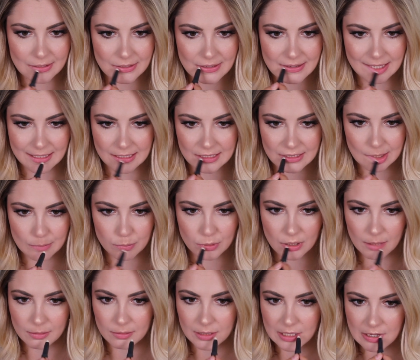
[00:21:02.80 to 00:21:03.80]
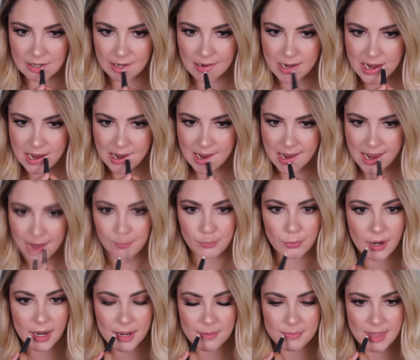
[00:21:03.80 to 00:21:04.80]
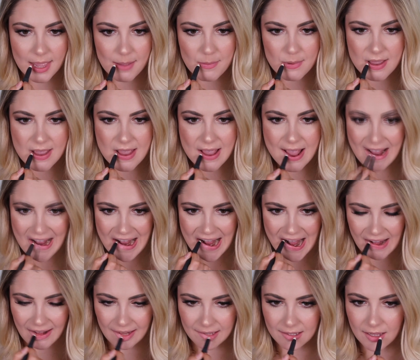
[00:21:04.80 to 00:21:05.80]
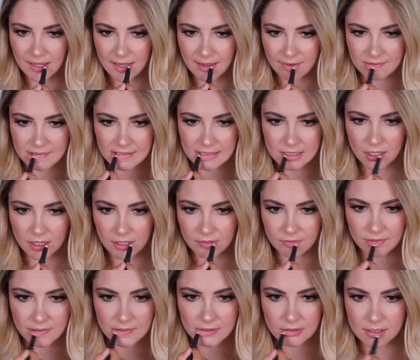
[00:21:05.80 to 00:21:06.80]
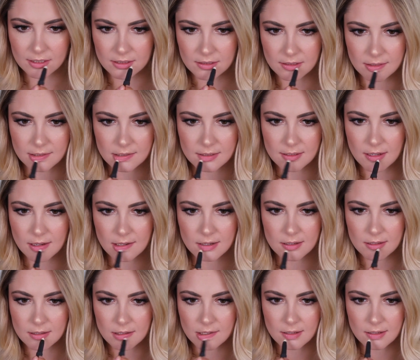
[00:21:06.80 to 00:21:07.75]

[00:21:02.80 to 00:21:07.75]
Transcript: doing, I should probably prime them, since I'll have this on for the rest of the day.